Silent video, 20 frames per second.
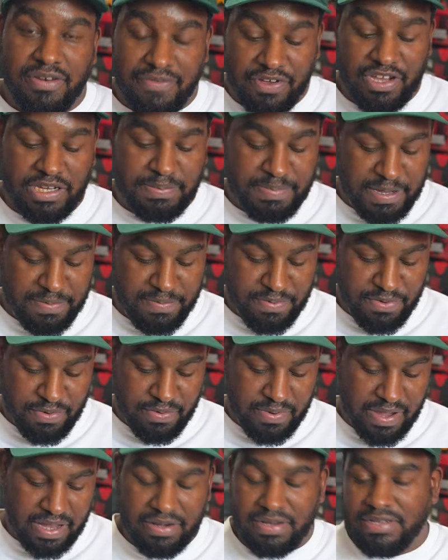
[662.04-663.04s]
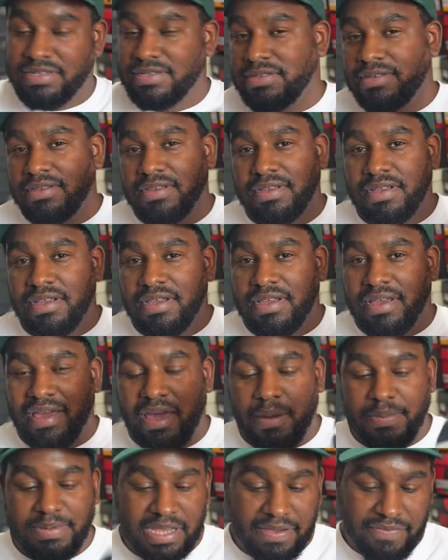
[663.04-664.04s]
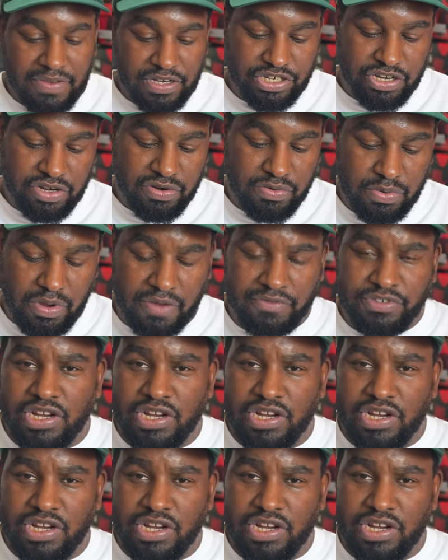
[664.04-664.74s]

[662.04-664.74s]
the first people, and just happy to have it in general. I've